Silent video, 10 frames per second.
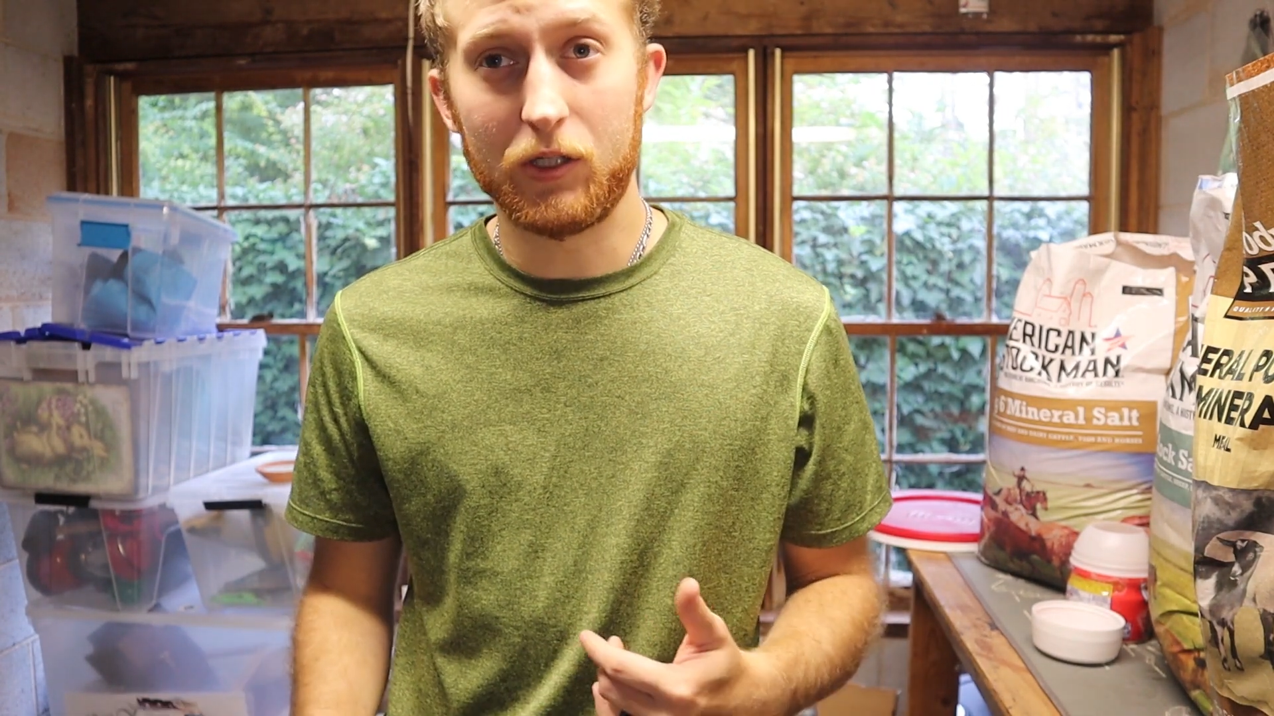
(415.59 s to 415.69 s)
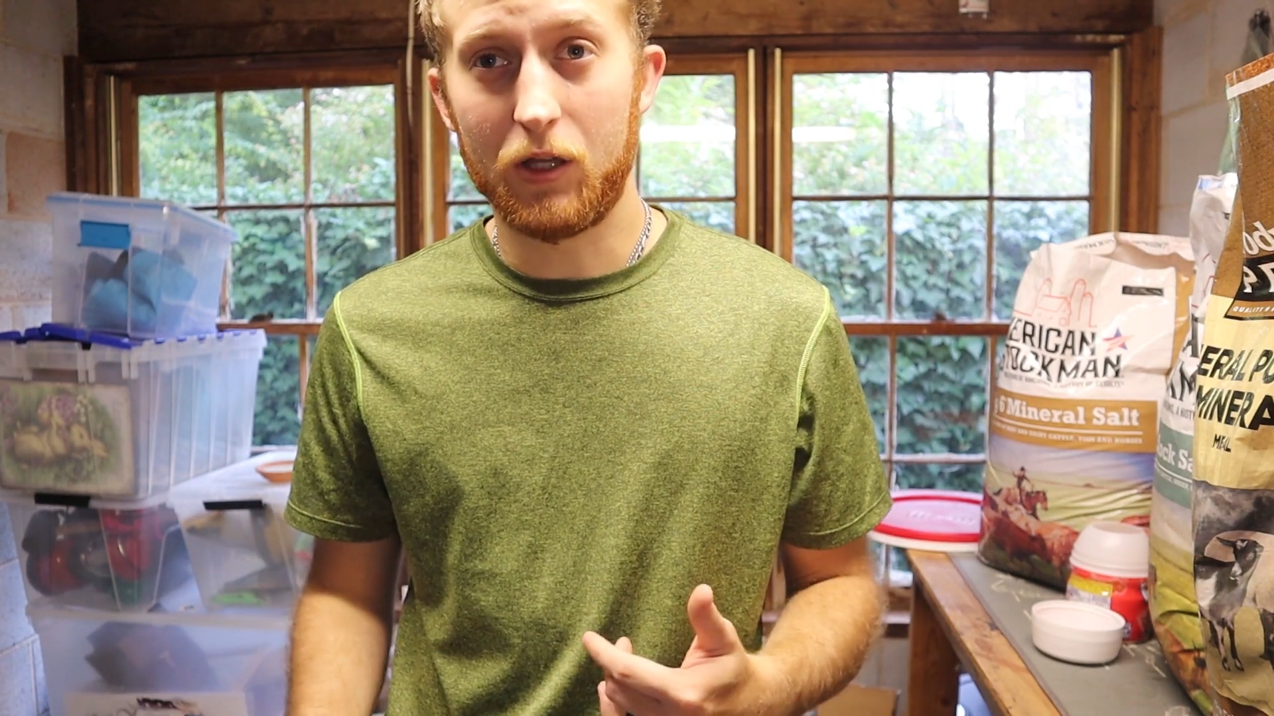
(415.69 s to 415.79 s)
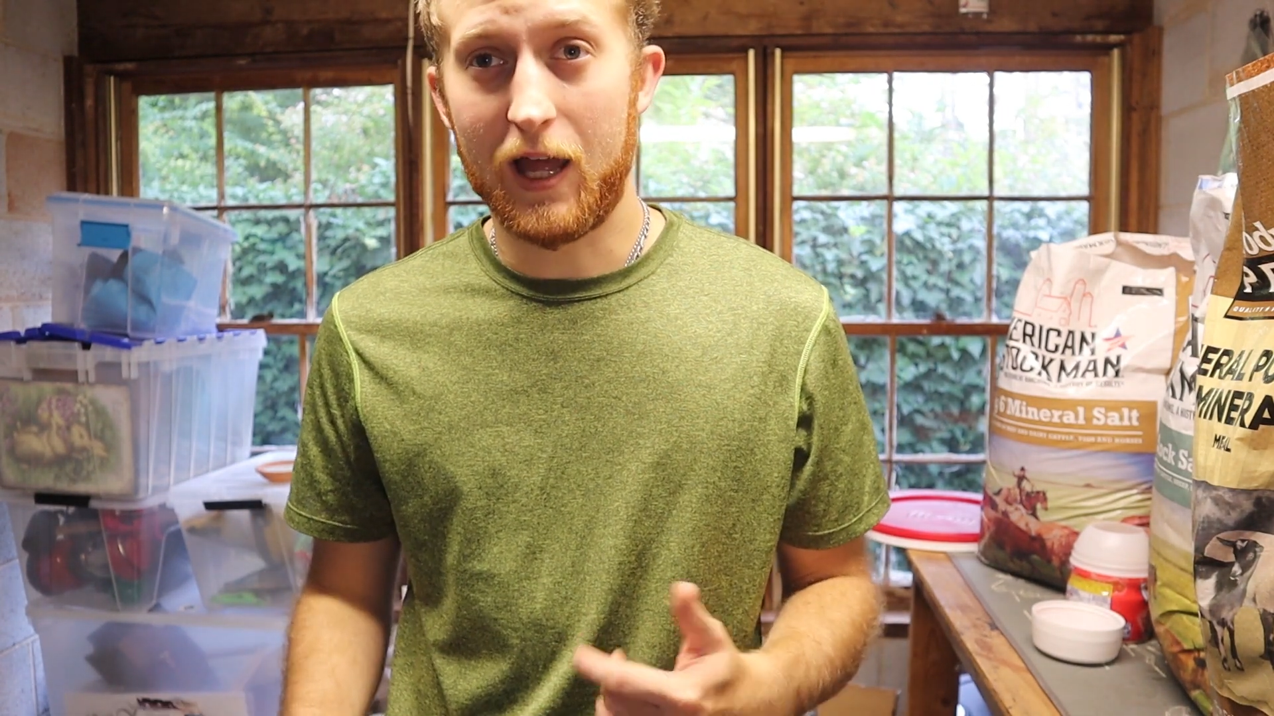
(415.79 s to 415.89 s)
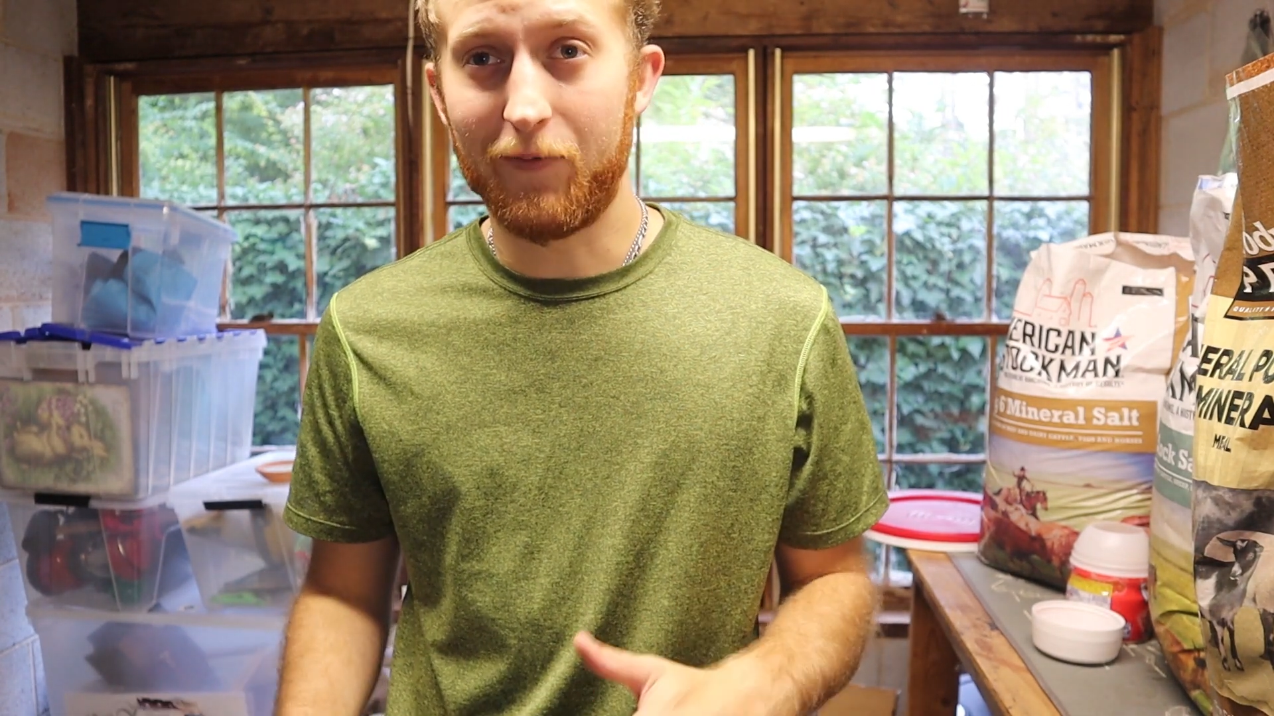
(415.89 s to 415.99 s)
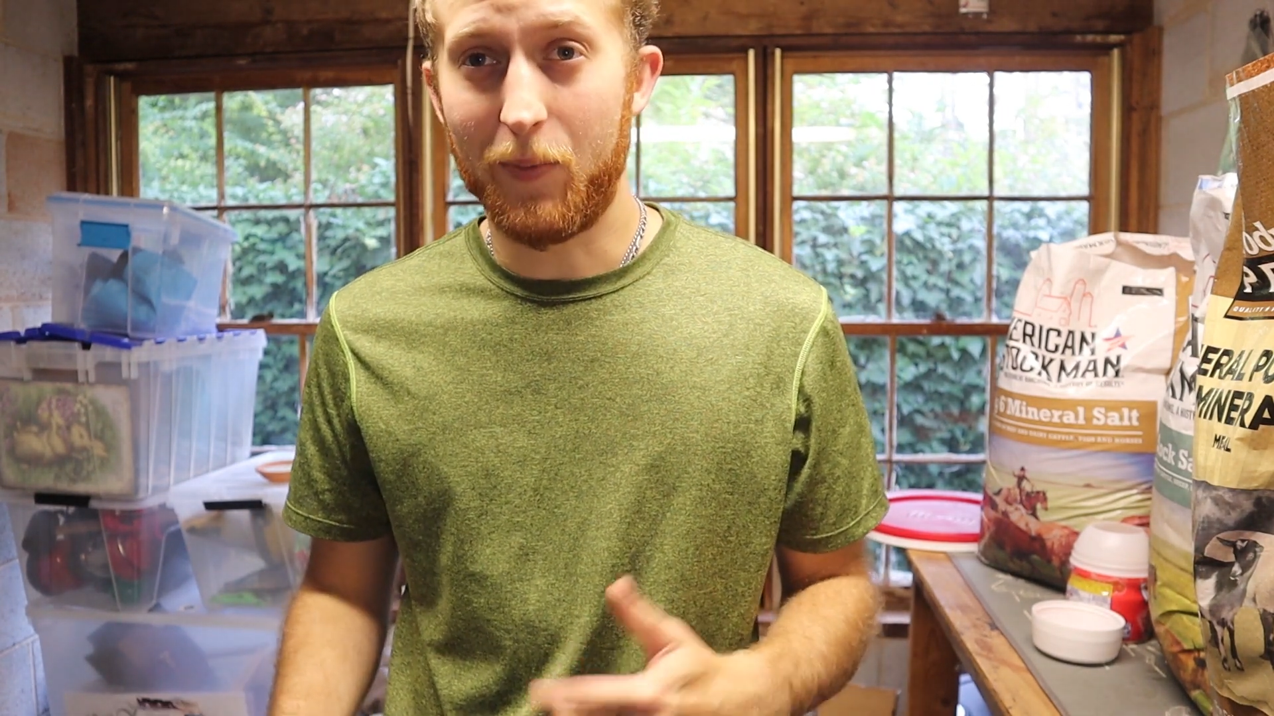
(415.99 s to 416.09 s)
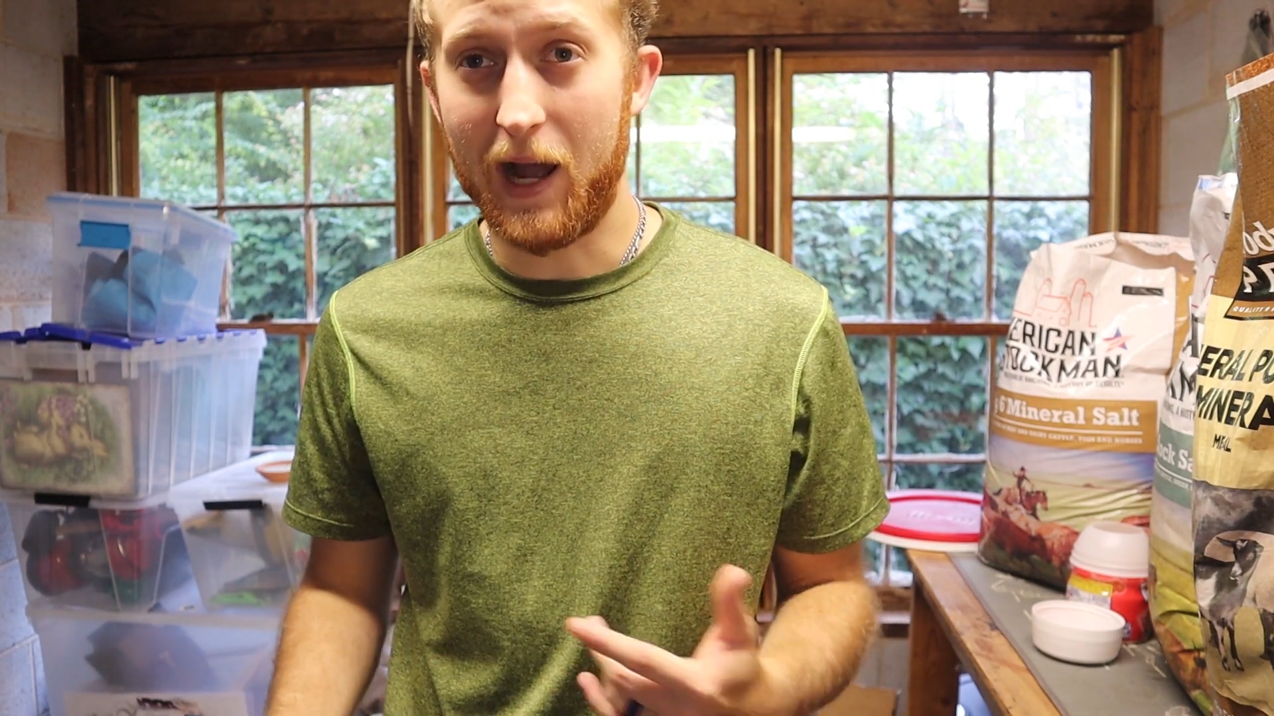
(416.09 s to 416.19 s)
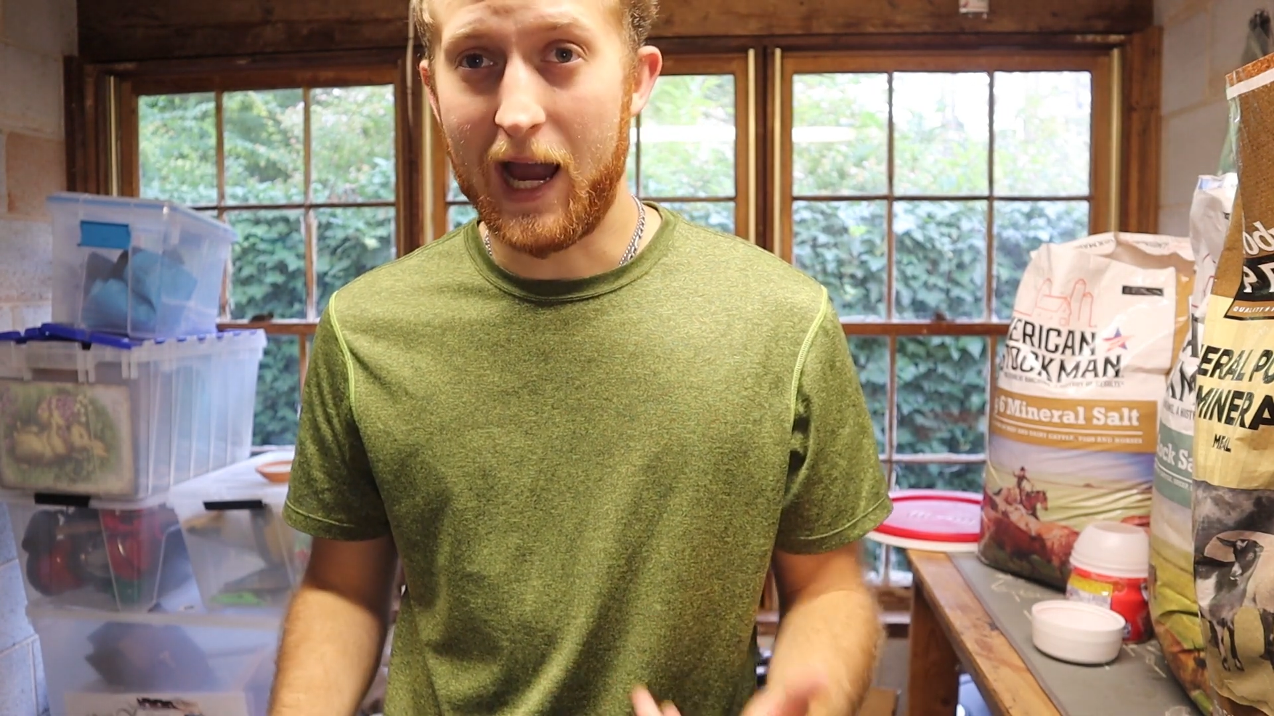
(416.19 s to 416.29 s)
until I have about